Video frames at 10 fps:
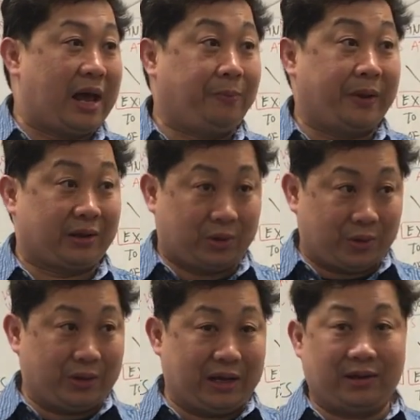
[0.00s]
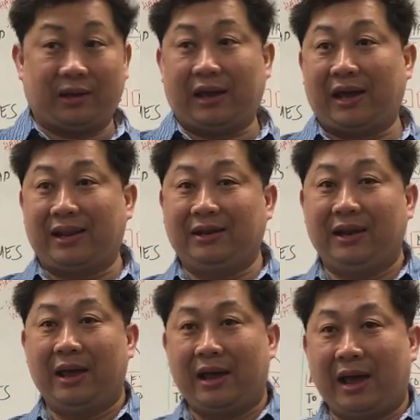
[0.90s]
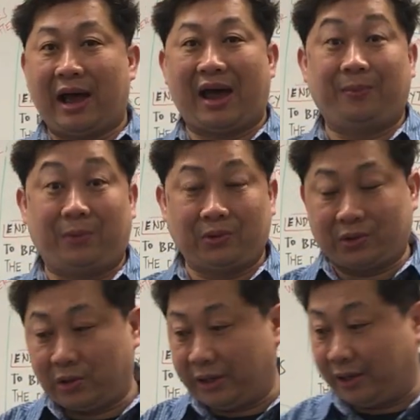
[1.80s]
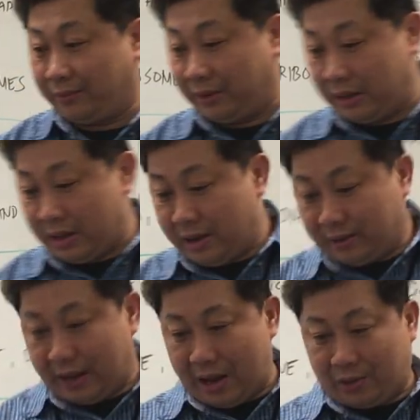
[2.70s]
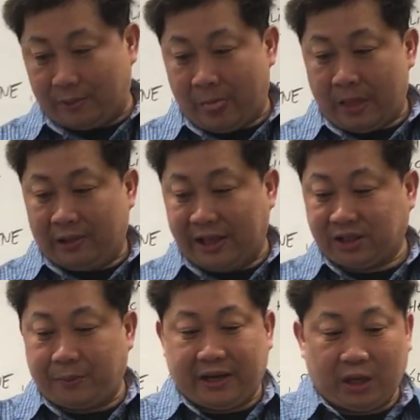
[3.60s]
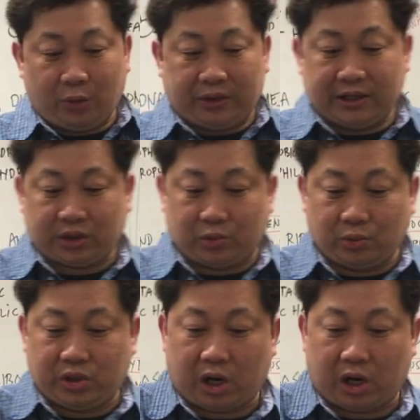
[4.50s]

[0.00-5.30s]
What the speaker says: hypertonic and hypotonic. Now, let's begin with these 2